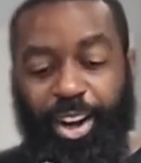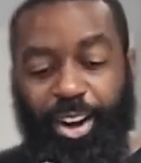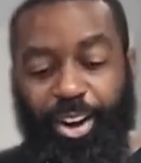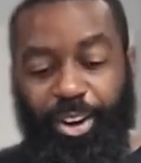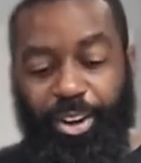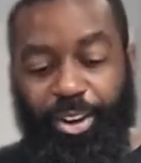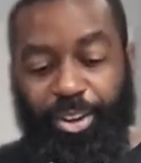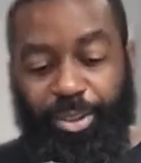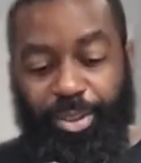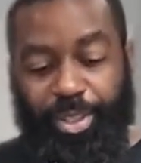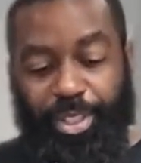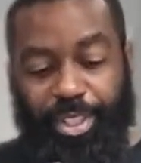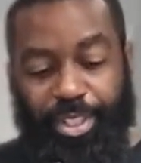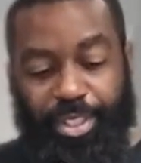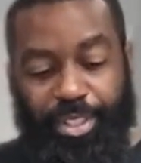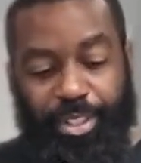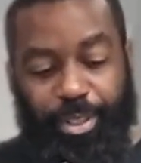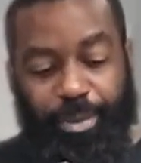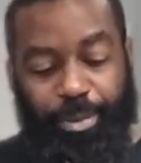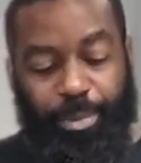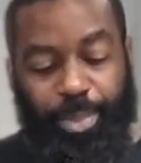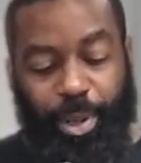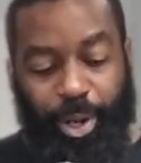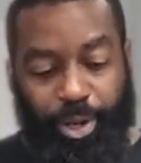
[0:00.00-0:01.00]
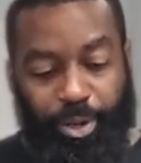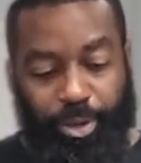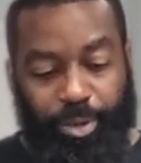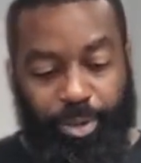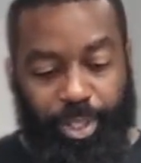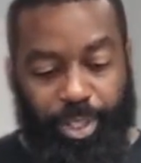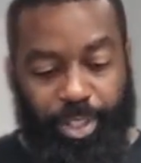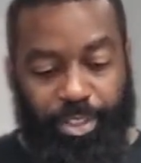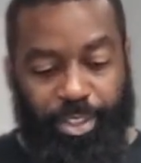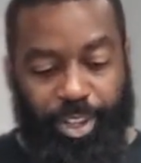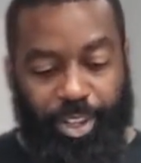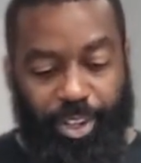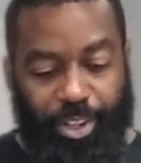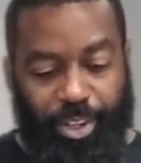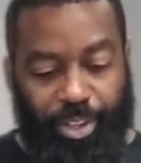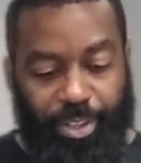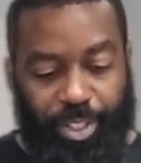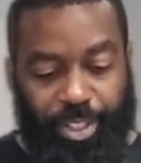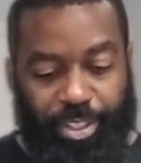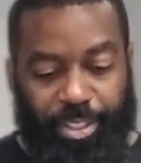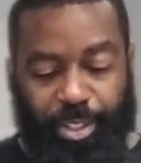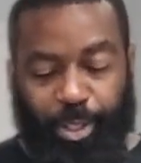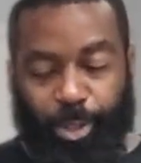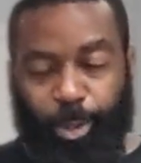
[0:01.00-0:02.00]
all these components, all
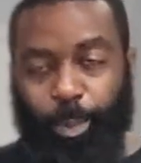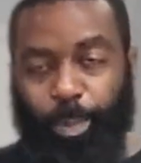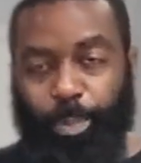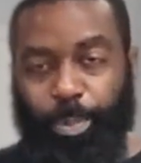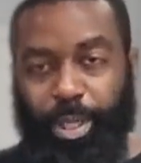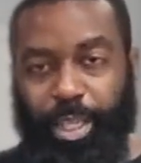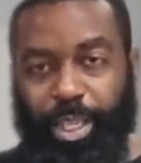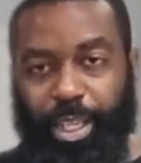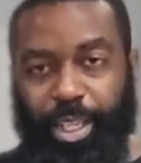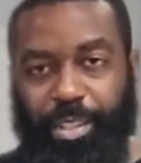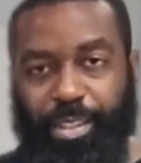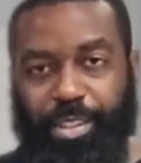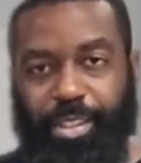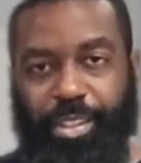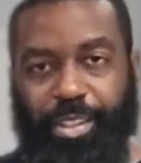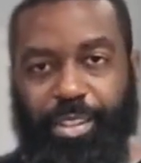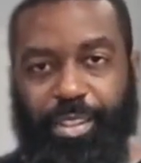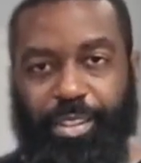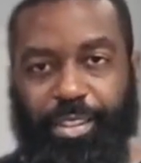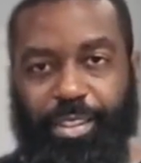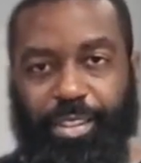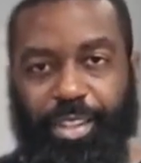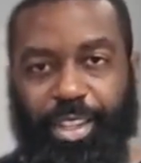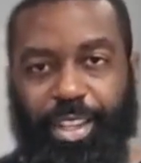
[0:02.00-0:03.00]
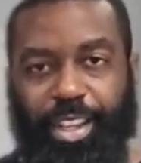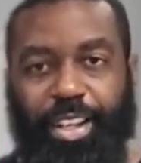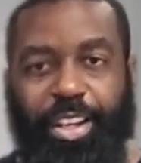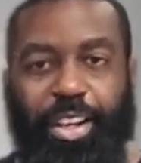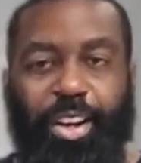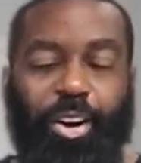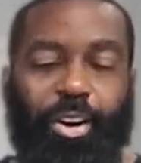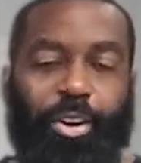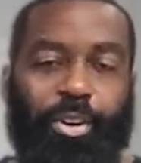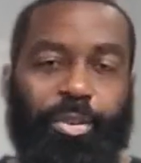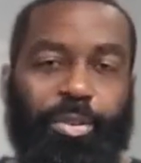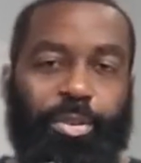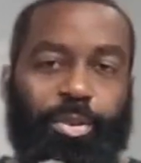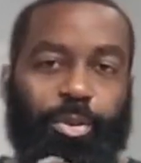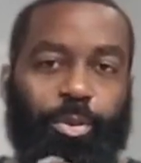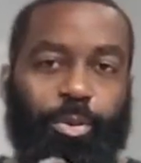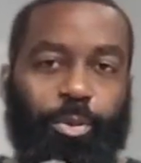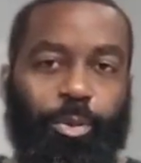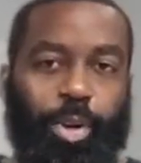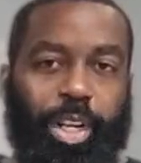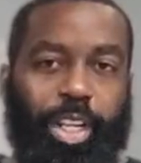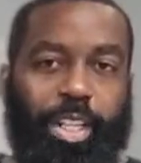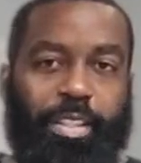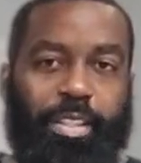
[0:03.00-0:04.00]
these little pieces are the
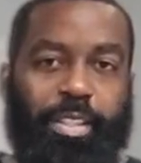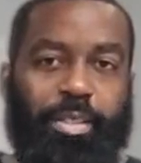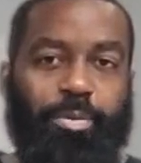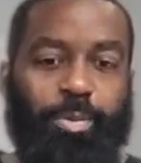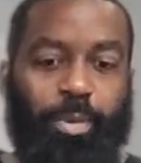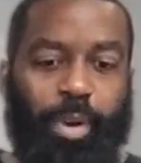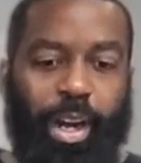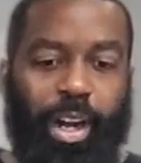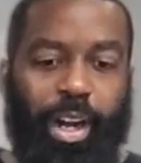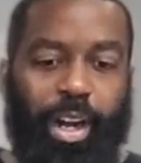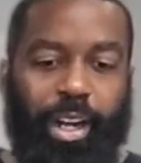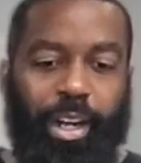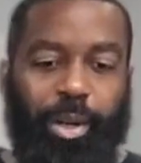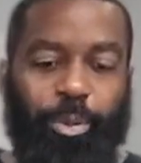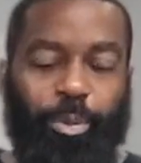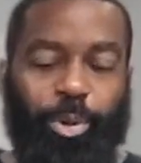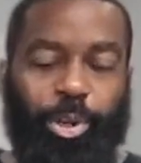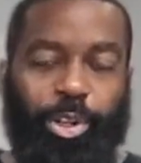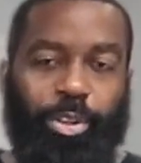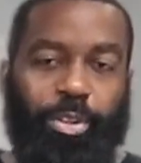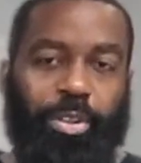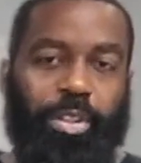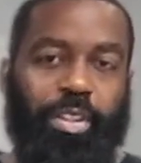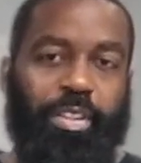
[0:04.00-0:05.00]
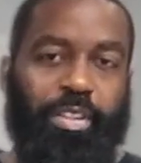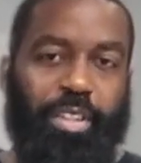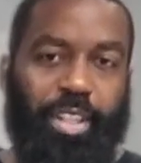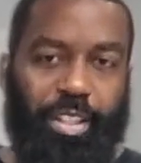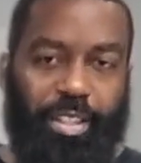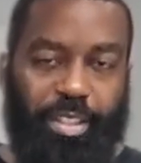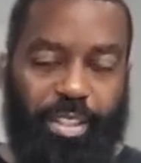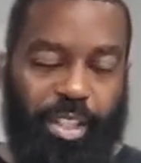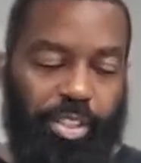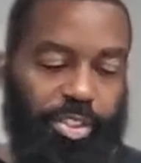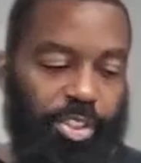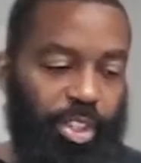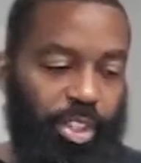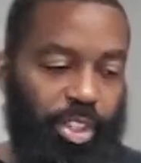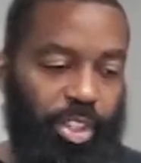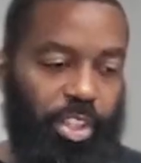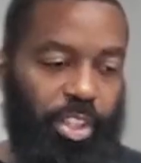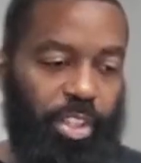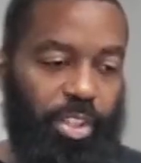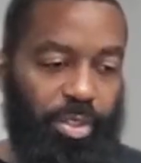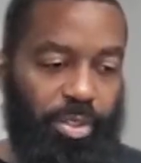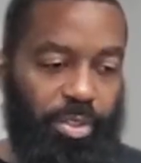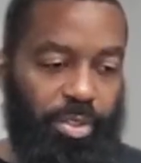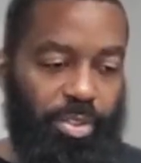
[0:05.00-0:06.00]
reason why we're going to see such a
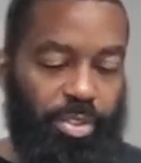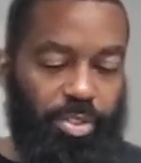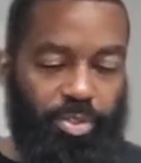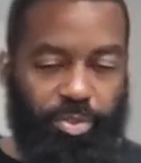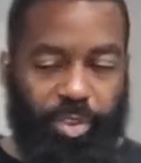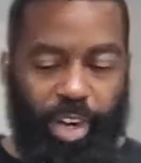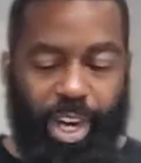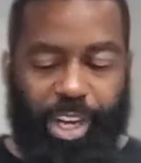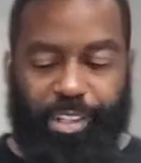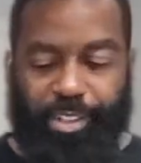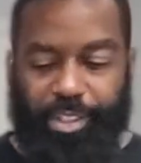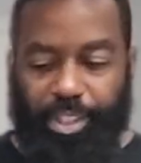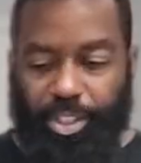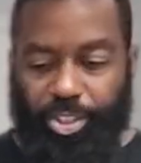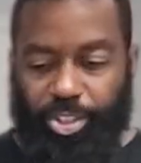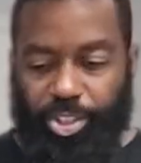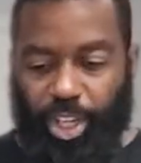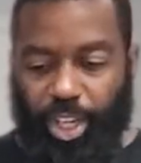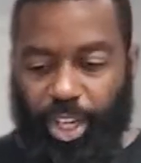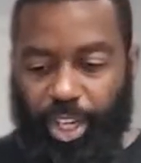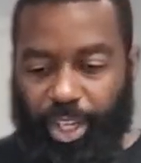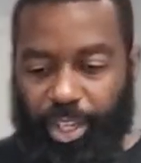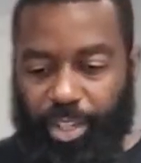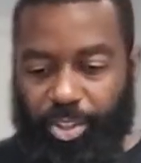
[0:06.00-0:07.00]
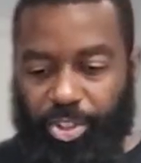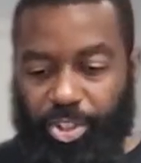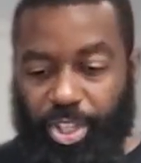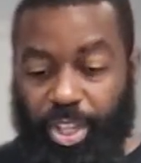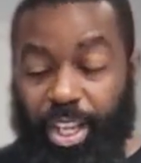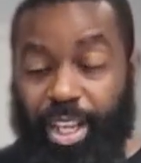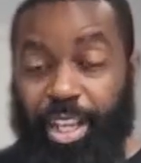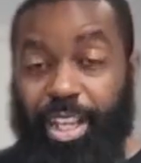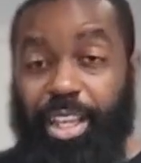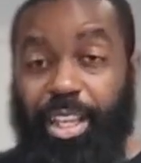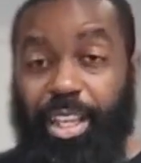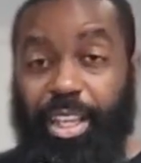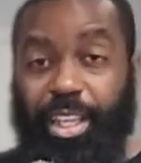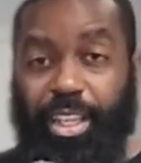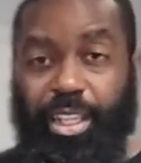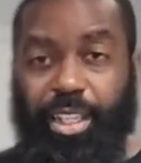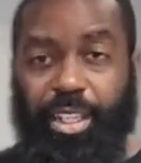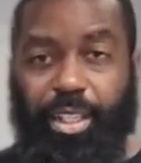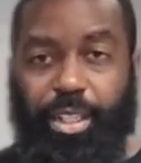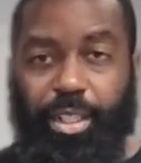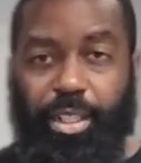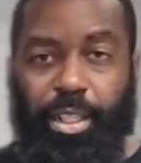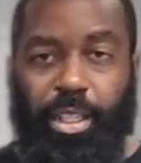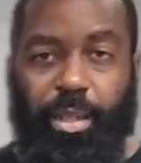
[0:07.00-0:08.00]
huge and drastic change
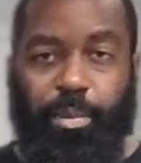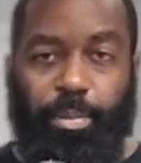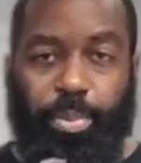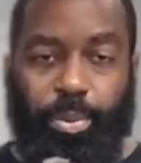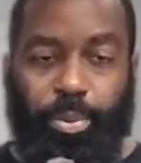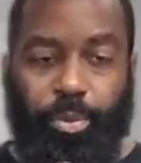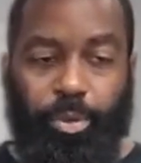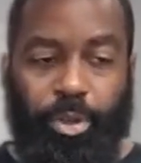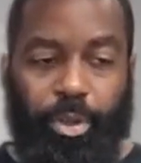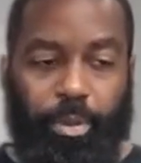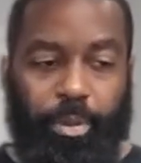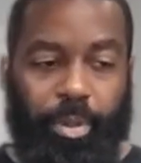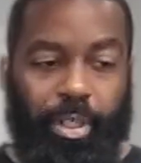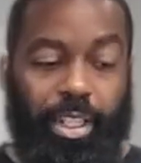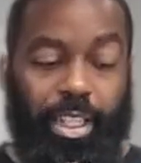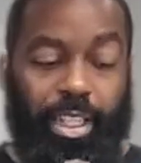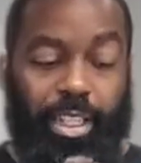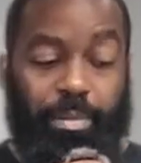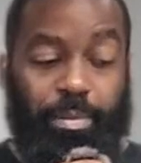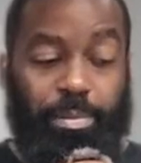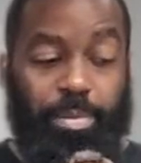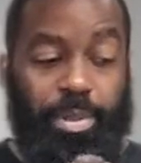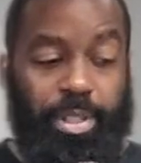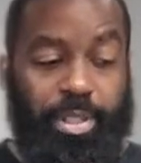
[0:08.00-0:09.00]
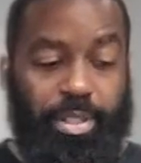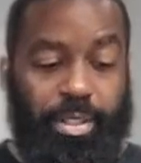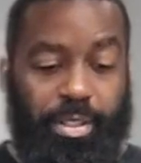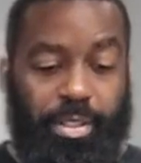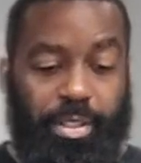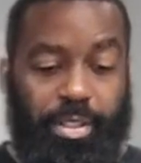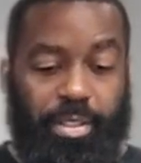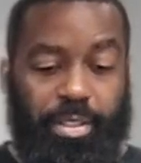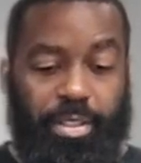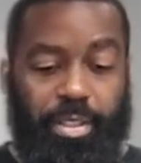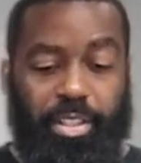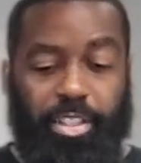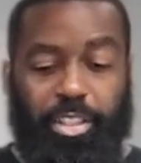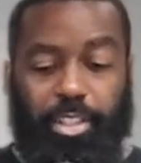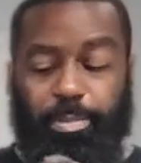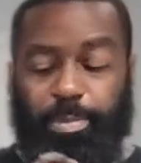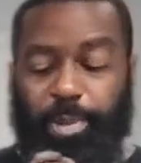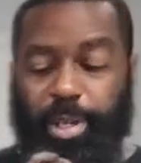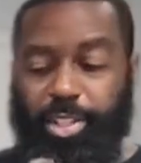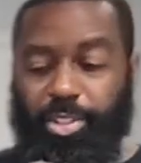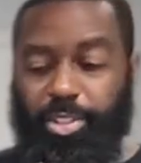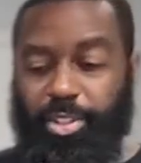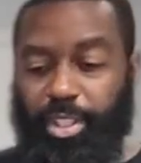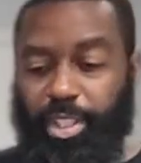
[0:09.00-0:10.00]
in employment, in business,
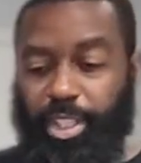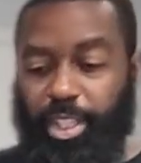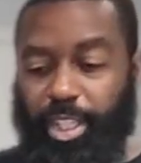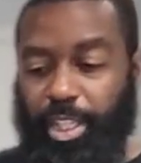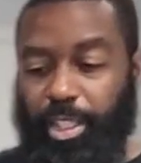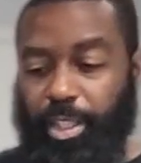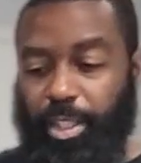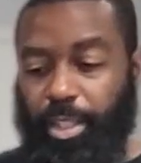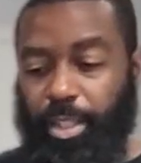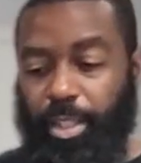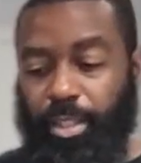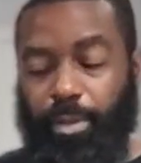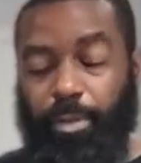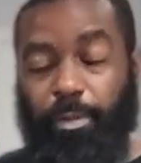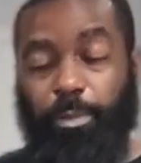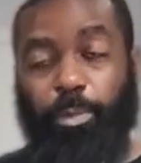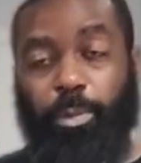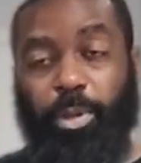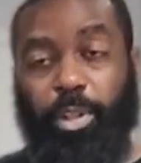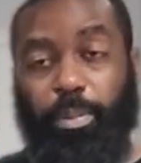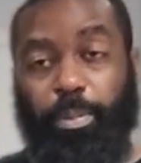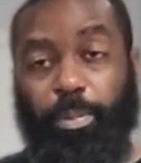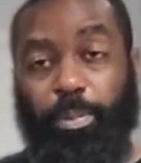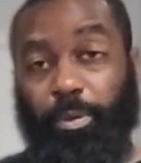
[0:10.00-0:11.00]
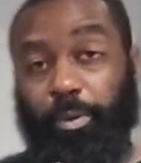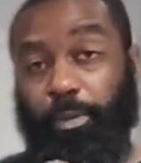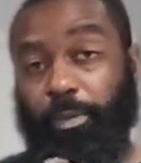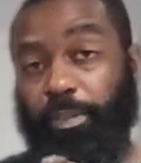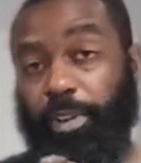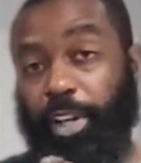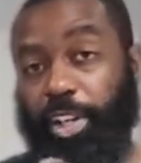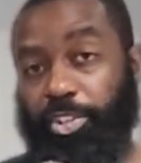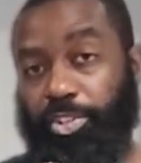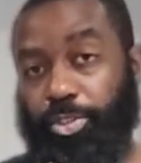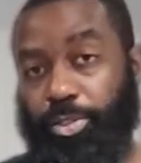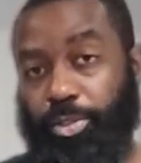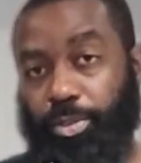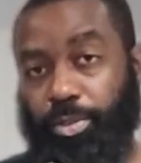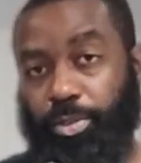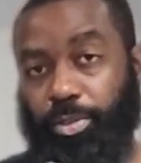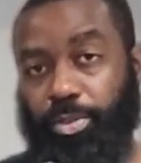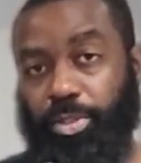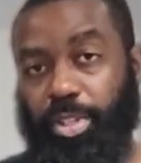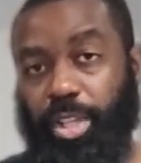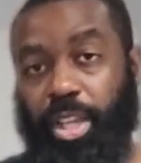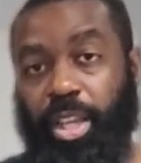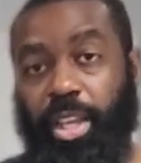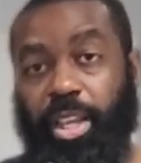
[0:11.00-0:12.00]
especially with
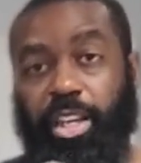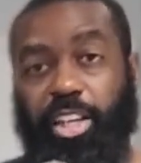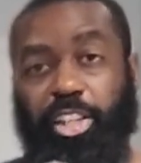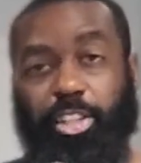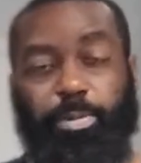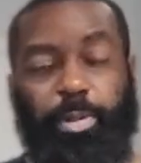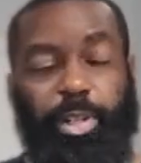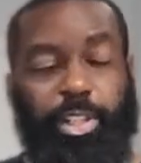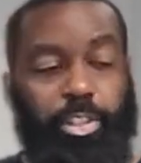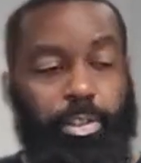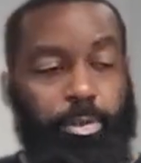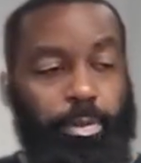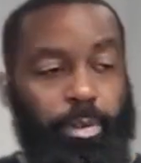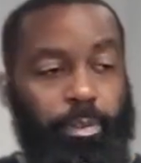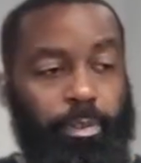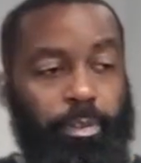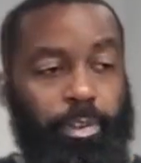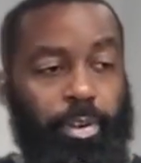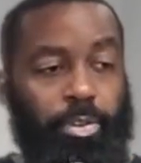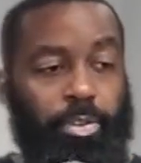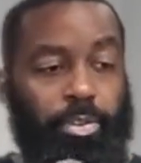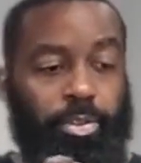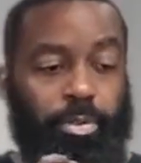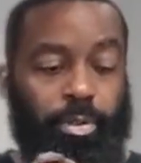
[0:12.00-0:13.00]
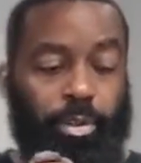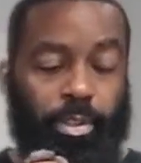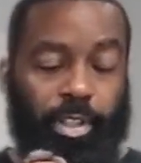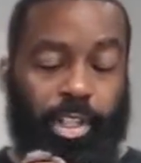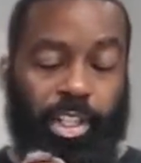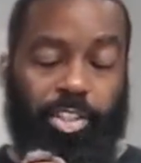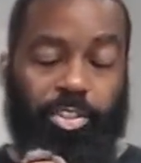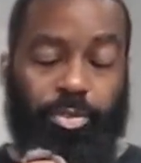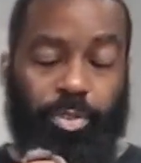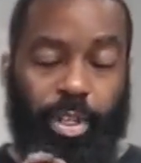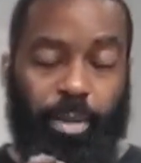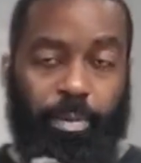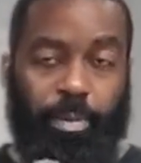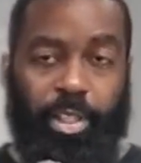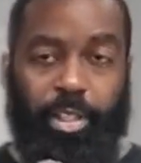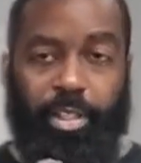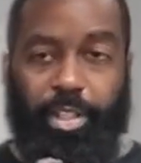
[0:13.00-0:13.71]
professionals, especially with folks who are extremely